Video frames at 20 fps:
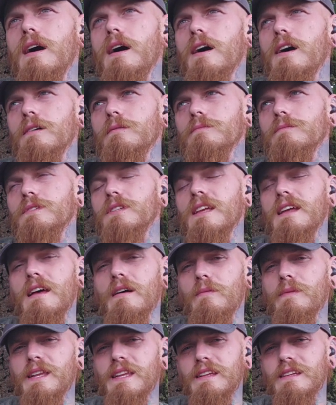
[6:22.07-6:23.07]
Um, so
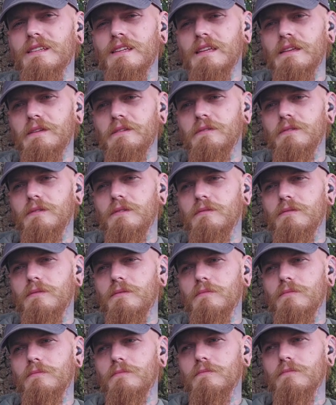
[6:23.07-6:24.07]
yeah, I mean it, it
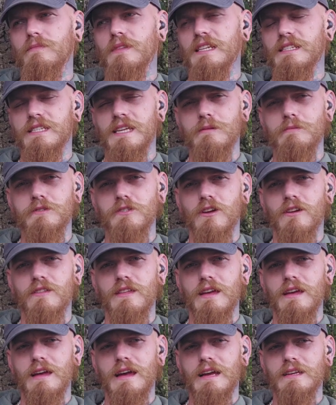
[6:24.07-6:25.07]
it seems like
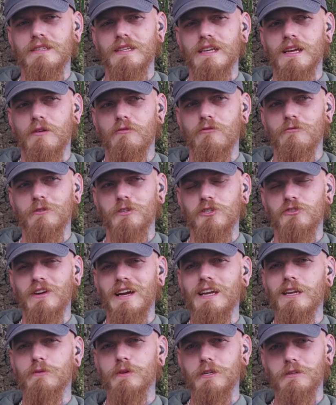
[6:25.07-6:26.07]
they actually come from
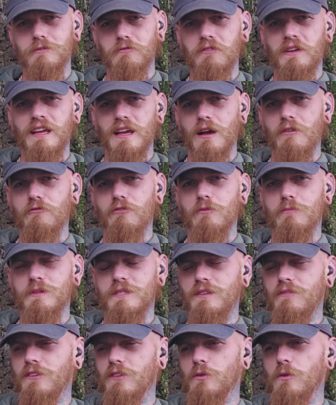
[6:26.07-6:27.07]
Australia. We used to think it come from the
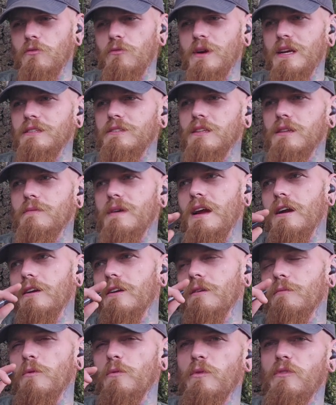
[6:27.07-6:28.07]
Pacific Northwest in
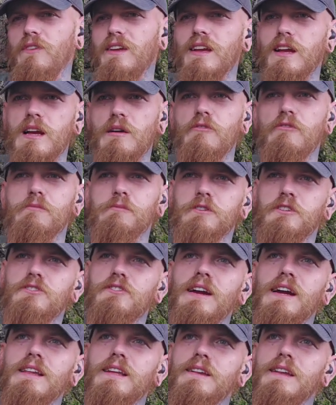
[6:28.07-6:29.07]
America, but we think it come from
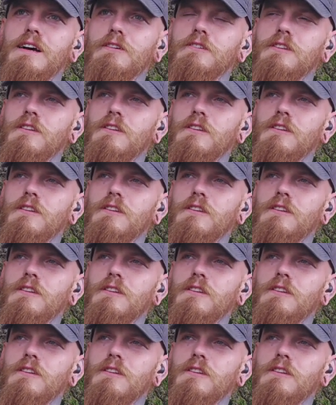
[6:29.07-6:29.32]
Australia now.